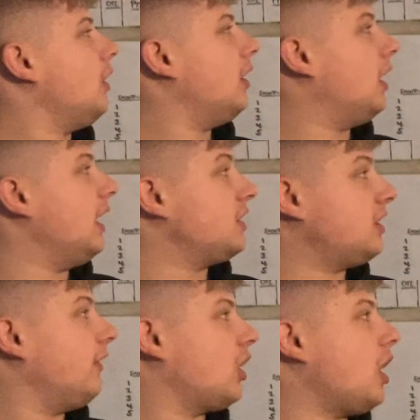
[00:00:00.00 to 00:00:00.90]
the
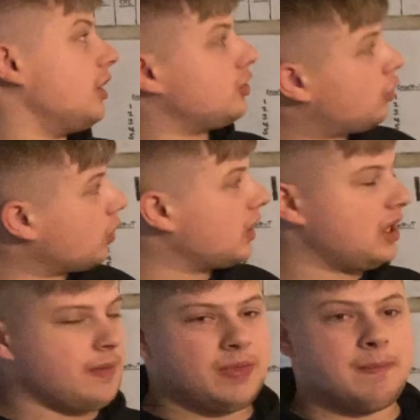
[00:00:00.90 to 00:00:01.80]
Civic
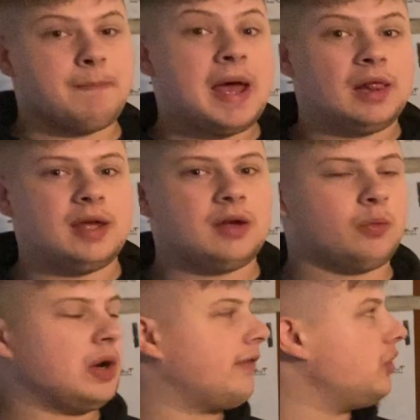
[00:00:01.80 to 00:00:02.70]
Auditorium, the Mellon,
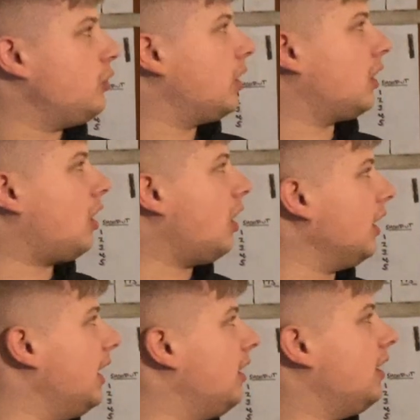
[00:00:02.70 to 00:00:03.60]
whatever you want to call
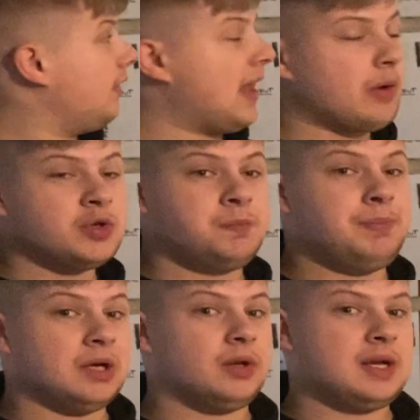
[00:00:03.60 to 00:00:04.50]
it, that was
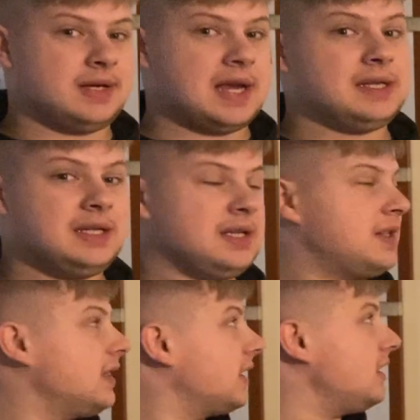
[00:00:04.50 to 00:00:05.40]
built in
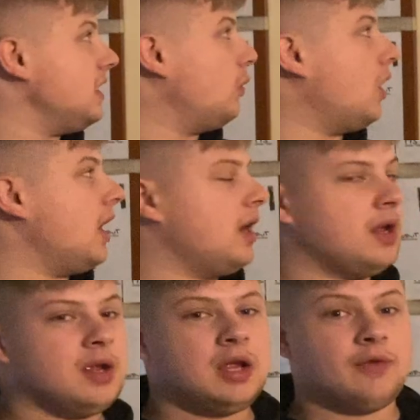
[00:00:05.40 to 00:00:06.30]
1961
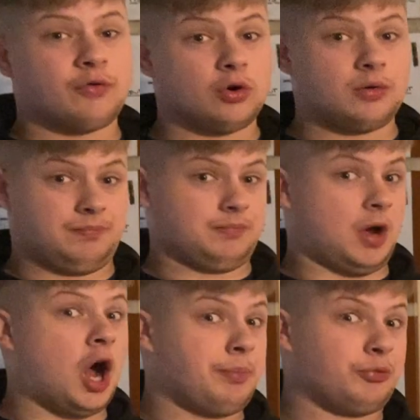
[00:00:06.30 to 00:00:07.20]
for
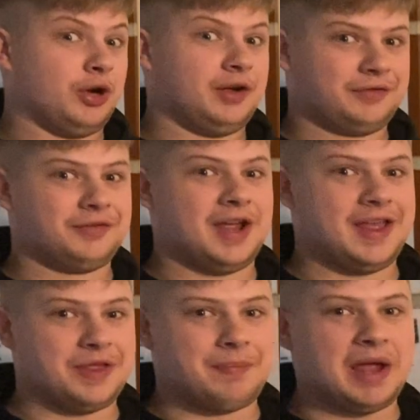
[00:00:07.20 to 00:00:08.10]
opera.
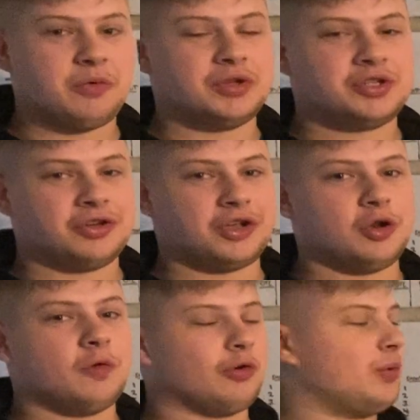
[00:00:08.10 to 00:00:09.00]
And the Penguins took it
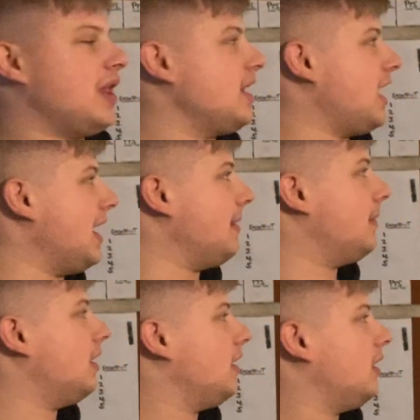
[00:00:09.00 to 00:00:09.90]
over when they
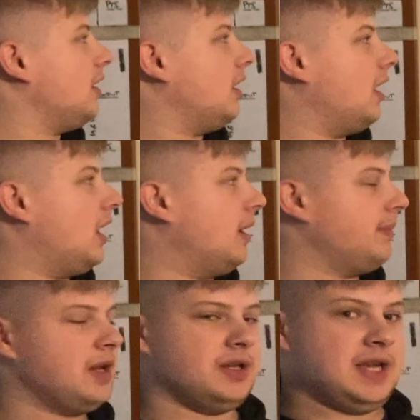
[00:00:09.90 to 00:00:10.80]
came.
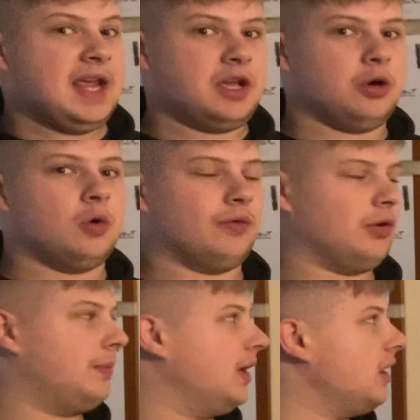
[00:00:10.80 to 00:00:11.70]
Didn't take it over,
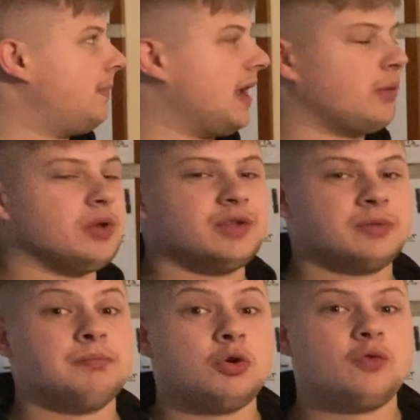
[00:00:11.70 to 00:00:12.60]
but the Penguins
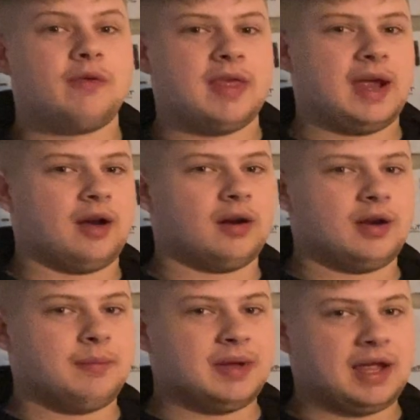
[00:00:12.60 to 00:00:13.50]
moved there
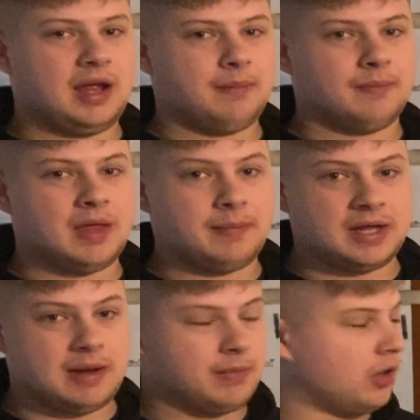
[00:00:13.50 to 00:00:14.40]
and became
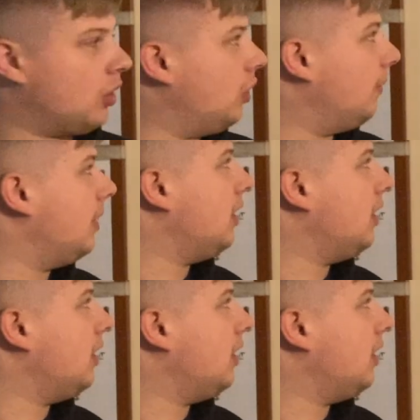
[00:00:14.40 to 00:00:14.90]
their home